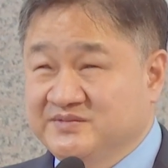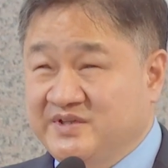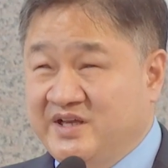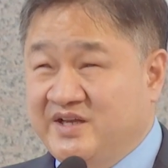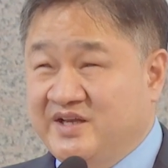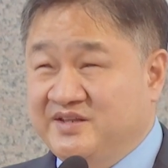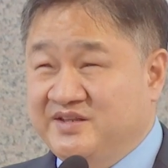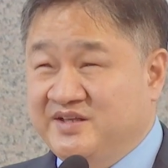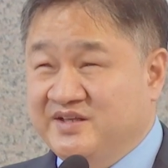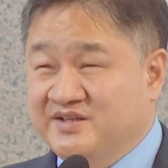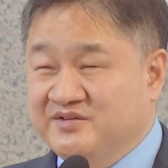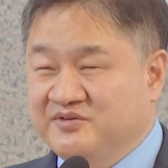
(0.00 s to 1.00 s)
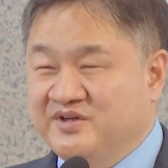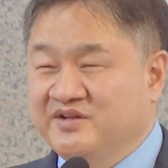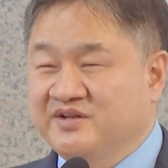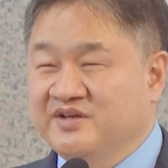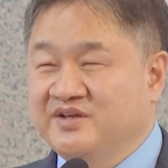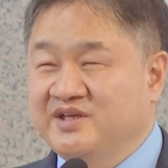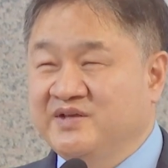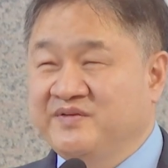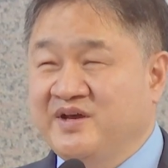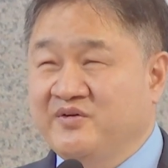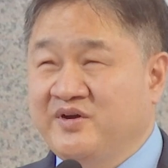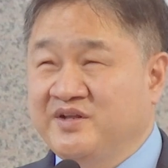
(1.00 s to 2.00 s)
And I think, really, if I
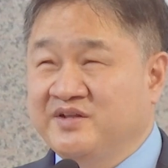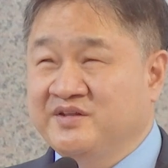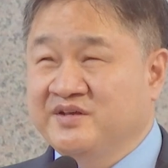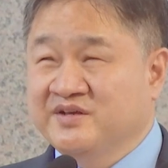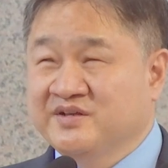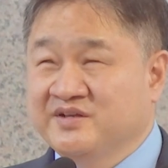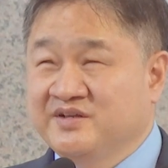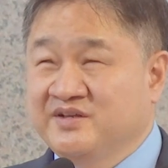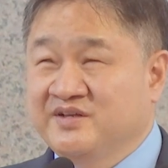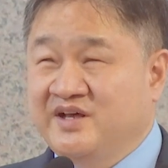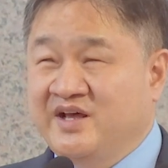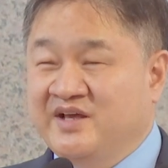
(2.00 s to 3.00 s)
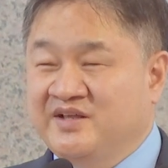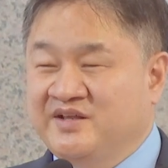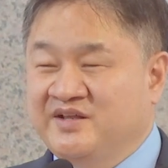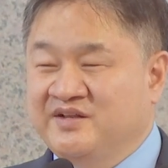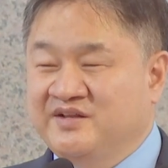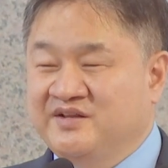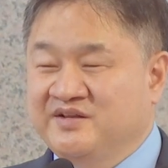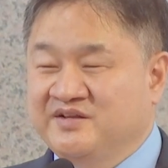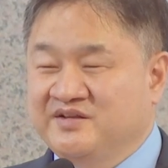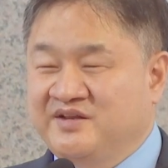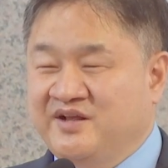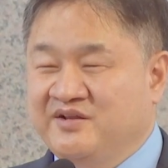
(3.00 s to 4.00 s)
know anything, I can
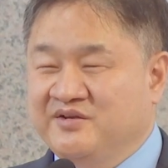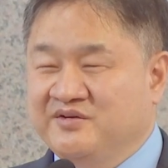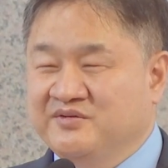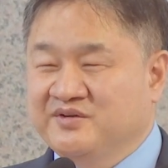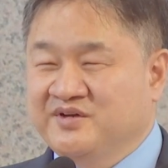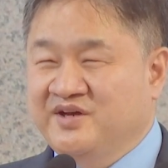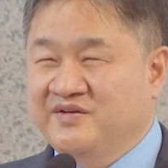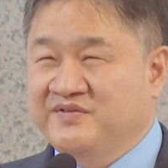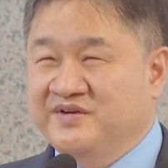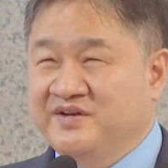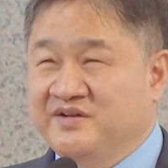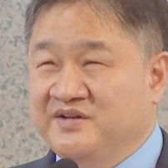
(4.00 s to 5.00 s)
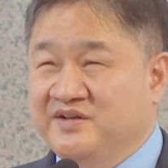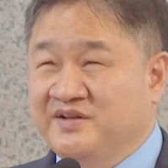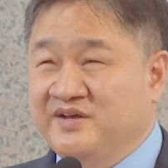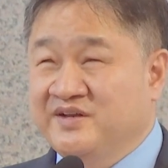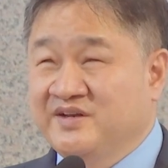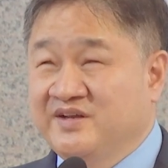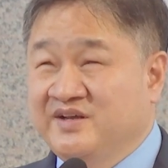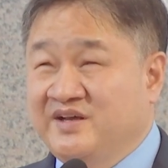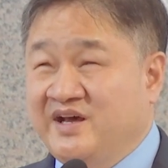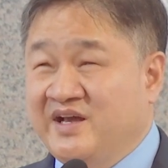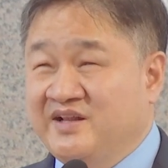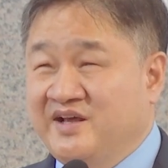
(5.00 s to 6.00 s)
tell you confidently that
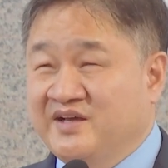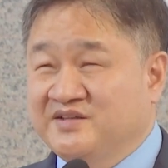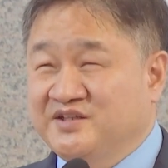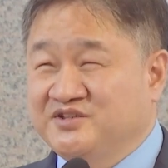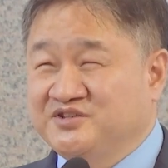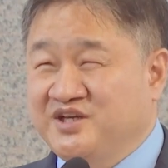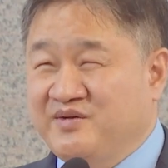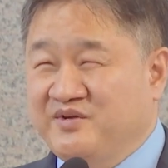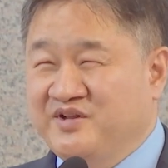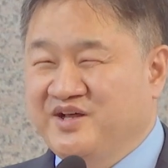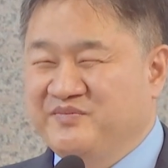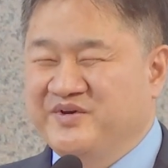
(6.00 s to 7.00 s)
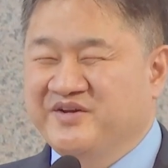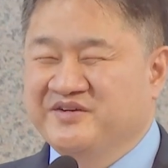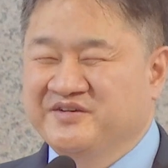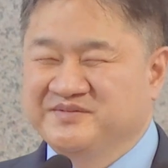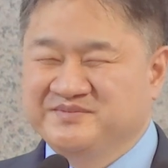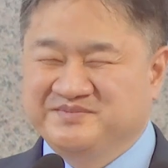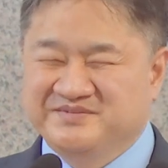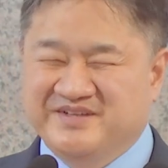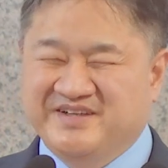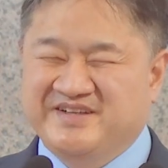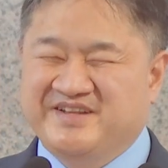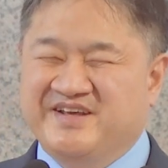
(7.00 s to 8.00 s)
I like this job a lot better
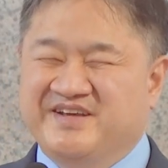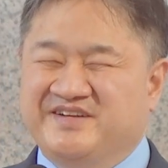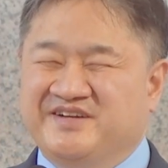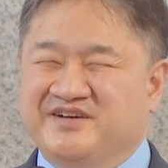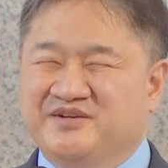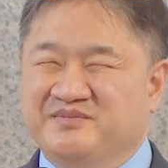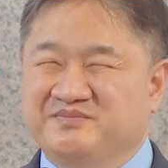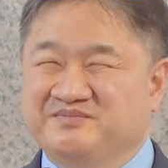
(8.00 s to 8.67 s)
than